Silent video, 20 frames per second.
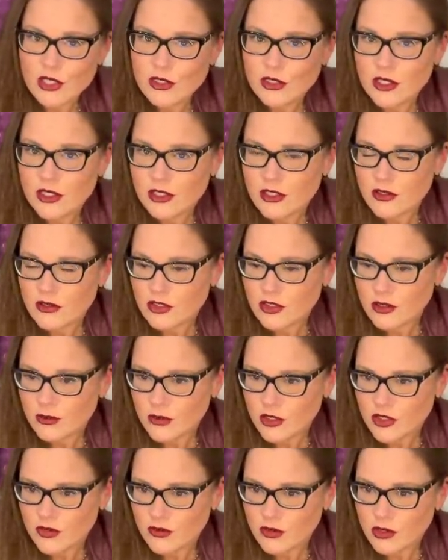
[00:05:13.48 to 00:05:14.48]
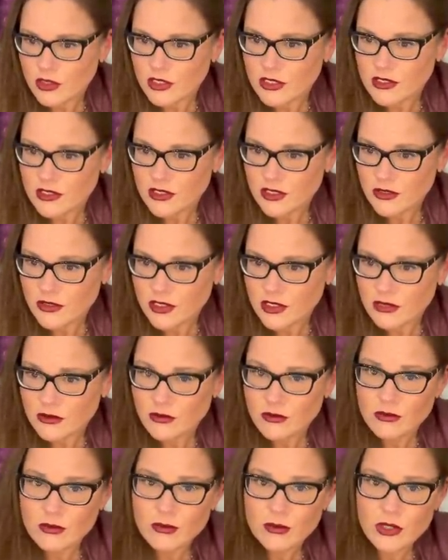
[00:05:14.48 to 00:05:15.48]
Thank you so much for considering
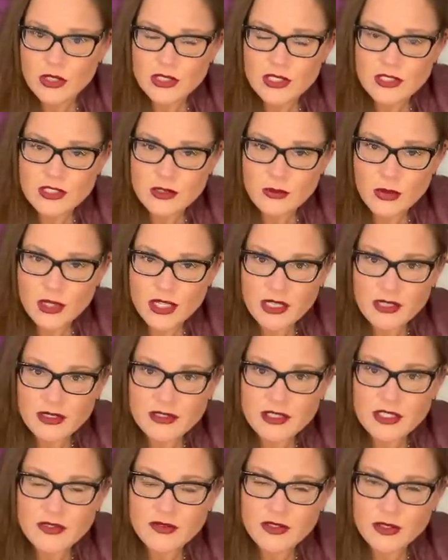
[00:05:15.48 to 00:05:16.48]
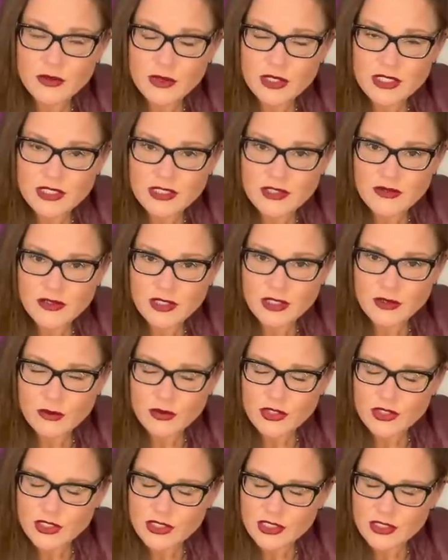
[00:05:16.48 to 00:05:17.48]
participating in this fundraising event,
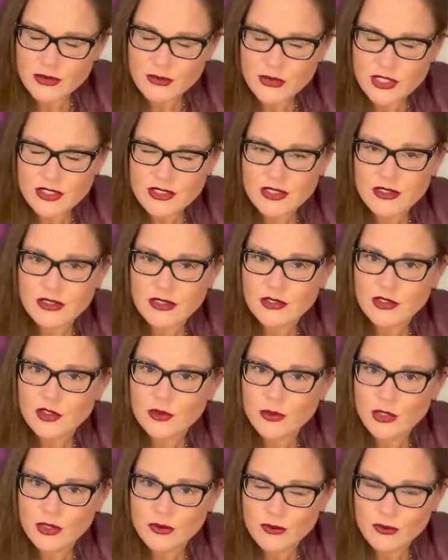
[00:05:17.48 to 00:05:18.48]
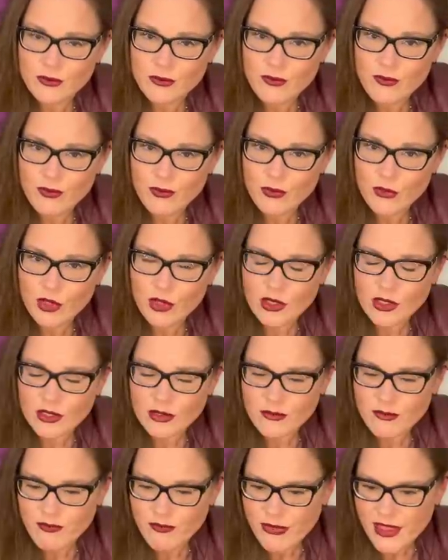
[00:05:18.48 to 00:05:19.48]
which again means a lot to me. Okay.
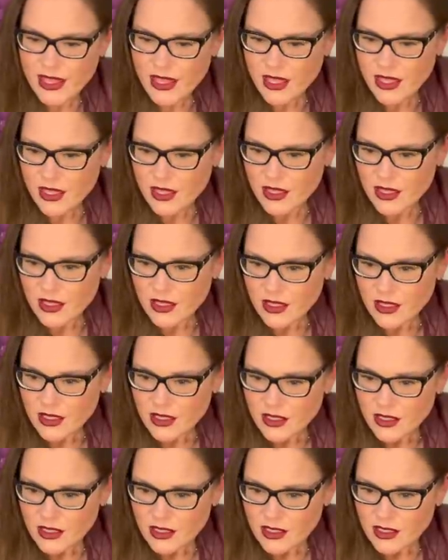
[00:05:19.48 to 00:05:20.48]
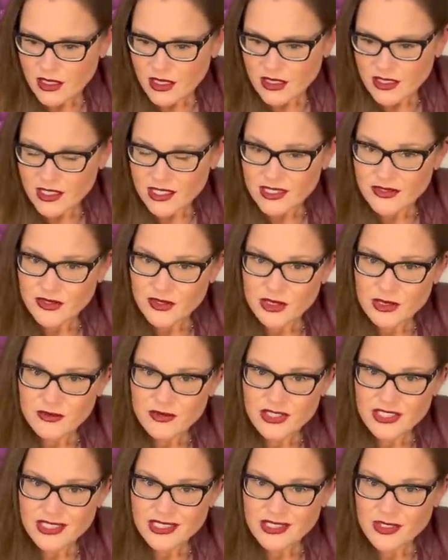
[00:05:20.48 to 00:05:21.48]
And I have to
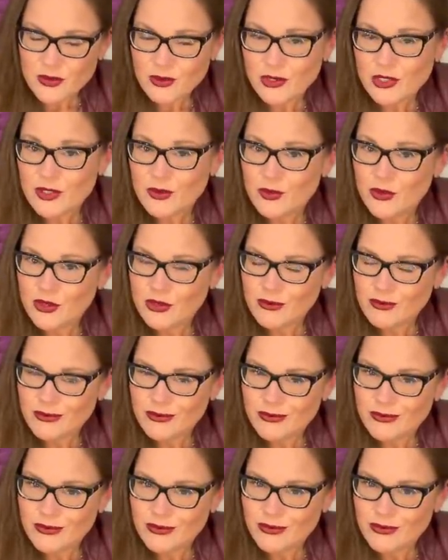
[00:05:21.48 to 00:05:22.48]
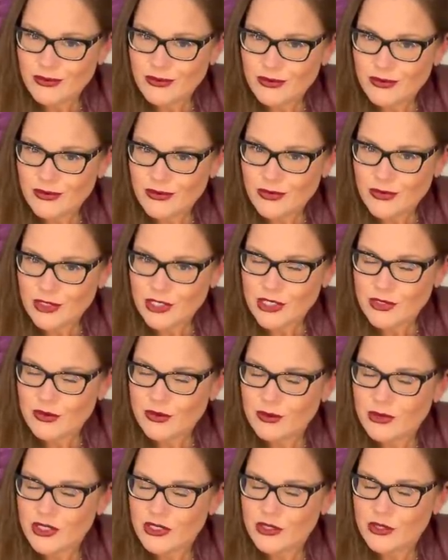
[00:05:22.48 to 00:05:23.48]
emphasize once more, these will
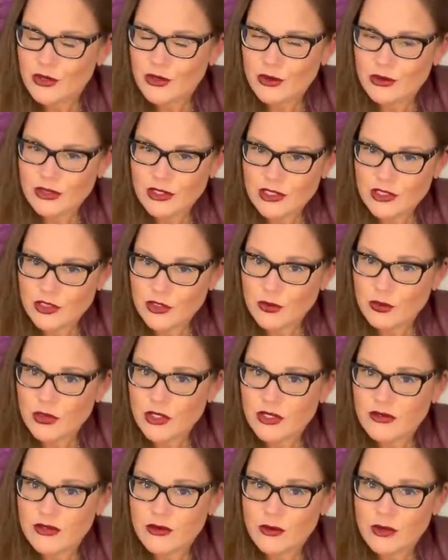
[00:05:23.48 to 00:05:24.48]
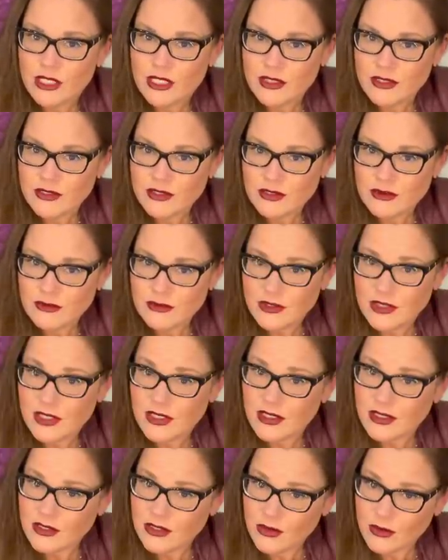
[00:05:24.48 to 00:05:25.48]
be the only two private readings that
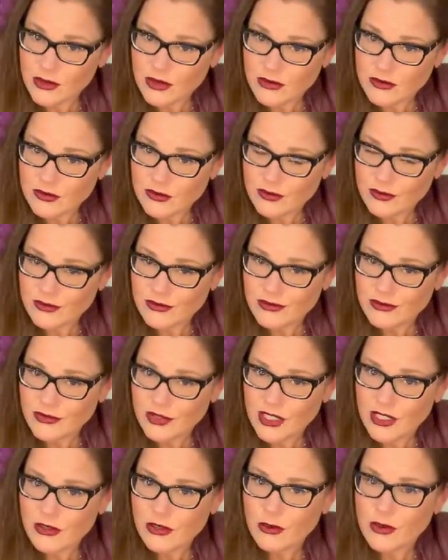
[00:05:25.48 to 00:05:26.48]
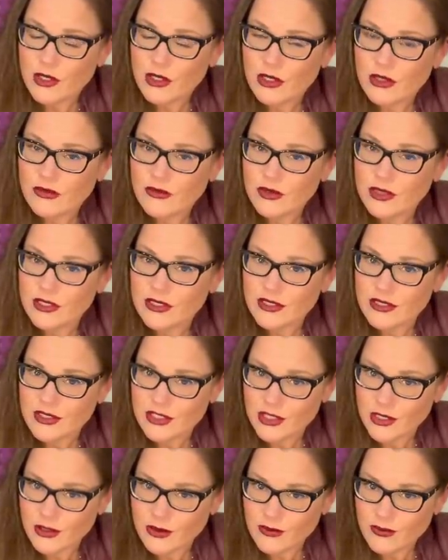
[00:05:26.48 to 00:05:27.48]
I know of that I'll be offering this
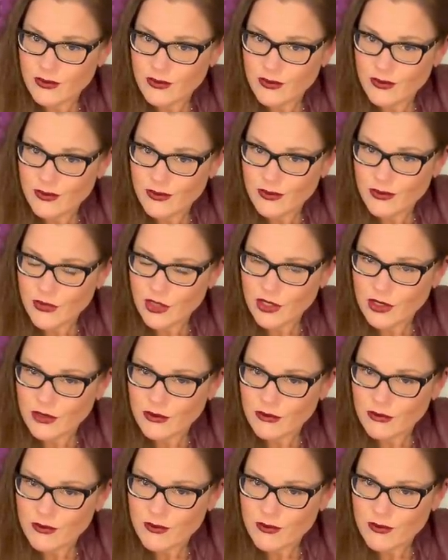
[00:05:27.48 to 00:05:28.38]
year. Okay.